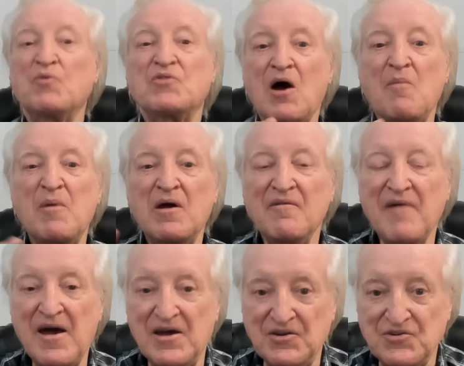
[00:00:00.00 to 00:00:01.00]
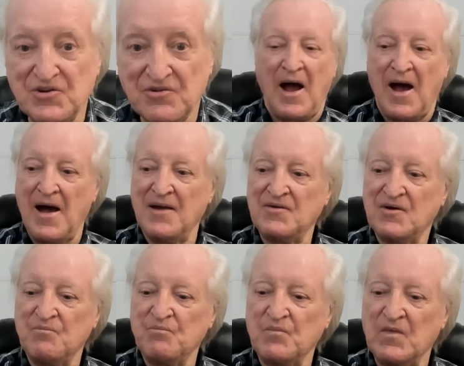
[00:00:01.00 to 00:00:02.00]
coming of age.
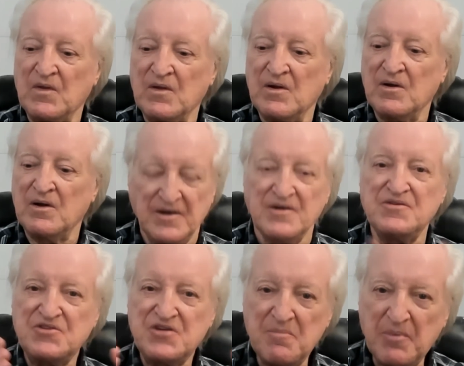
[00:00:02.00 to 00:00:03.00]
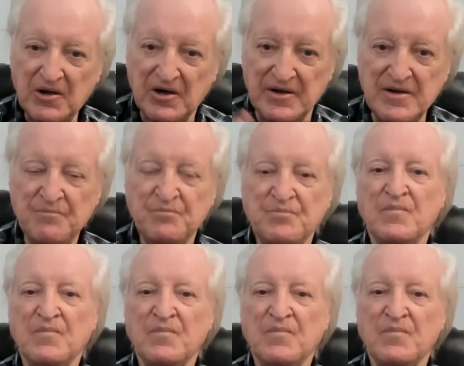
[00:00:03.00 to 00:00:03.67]
And typically